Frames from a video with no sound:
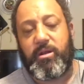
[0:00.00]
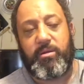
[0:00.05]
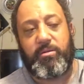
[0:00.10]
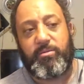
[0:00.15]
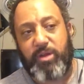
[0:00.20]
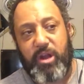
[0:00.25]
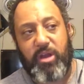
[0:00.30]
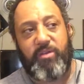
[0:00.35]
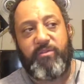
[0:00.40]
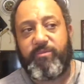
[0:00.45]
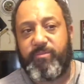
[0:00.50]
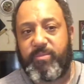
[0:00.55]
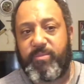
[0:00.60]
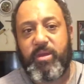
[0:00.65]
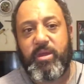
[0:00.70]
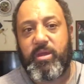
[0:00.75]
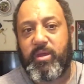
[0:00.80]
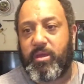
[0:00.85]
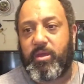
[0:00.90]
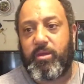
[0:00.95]
You know,
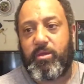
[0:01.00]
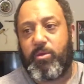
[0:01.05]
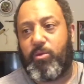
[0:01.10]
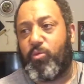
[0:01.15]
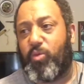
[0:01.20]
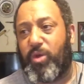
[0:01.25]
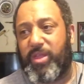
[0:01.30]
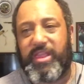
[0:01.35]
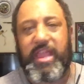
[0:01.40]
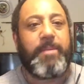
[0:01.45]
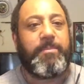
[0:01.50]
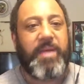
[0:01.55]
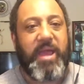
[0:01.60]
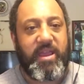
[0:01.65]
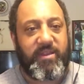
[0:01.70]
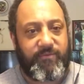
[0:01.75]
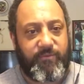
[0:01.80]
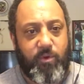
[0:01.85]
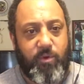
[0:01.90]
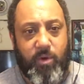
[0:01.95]
what they pay
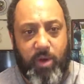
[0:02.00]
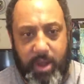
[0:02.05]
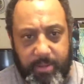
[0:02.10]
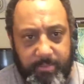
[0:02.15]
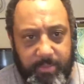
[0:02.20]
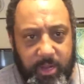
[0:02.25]
for it.